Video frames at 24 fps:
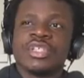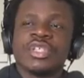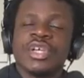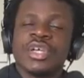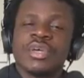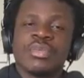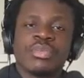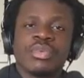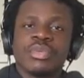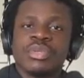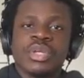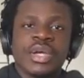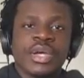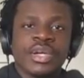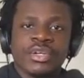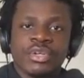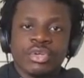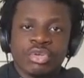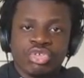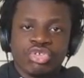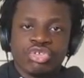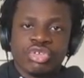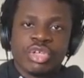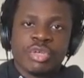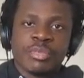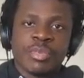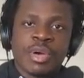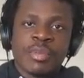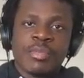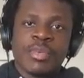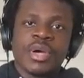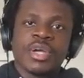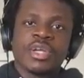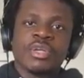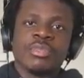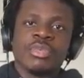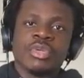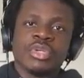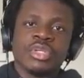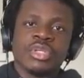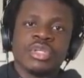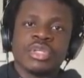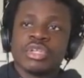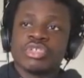and we, you know, I didn't know shit about bodybuilding.